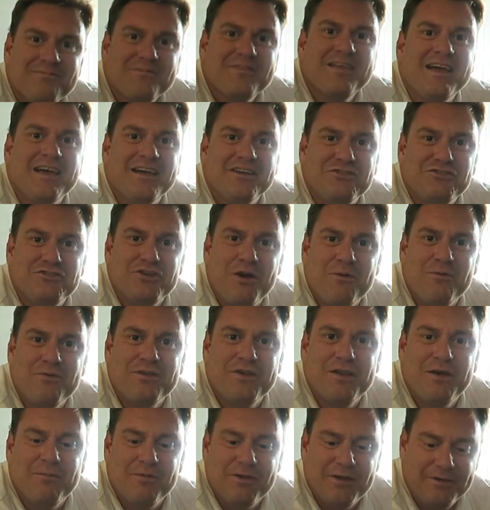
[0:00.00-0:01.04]
not a U.
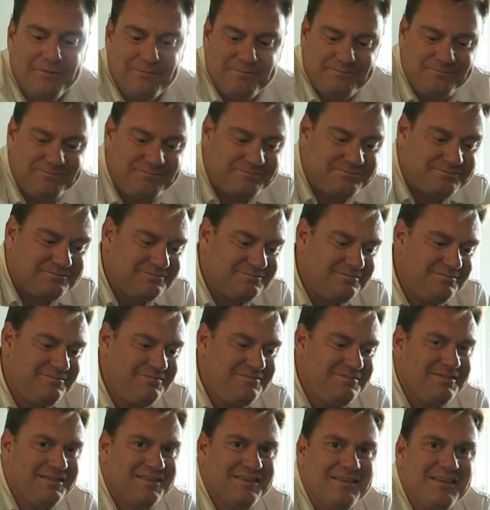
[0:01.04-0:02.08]
My bad, bro.
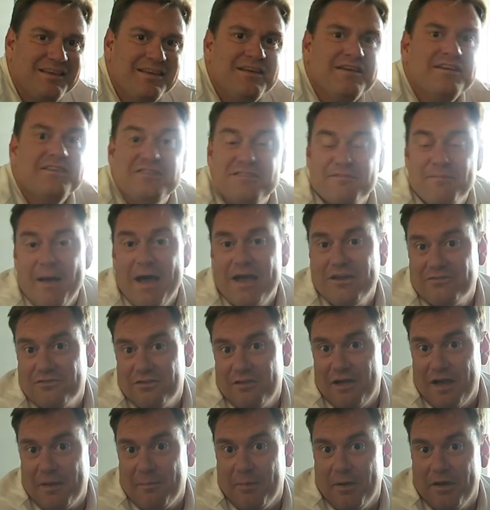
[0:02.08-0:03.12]
My bad.
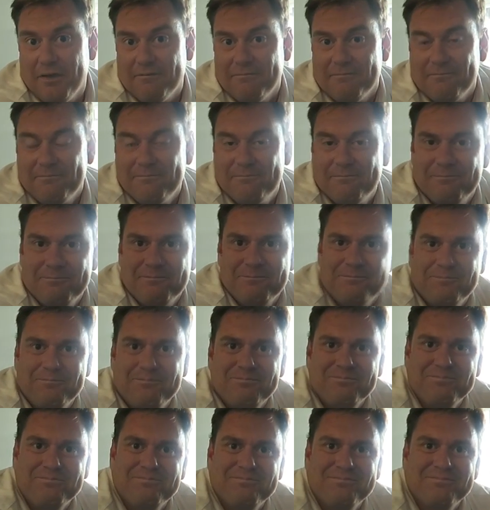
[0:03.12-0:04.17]
If I could have changed
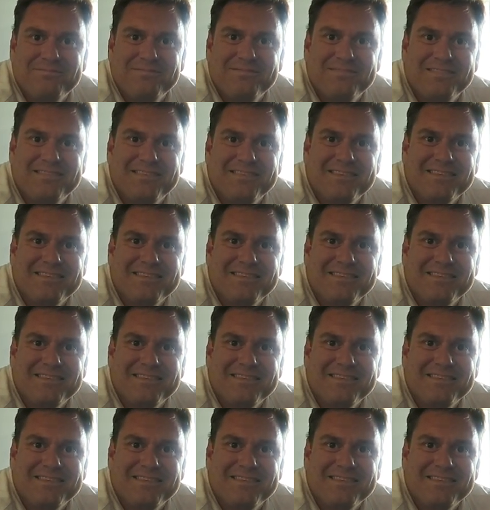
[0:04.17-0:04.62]
it, I would have.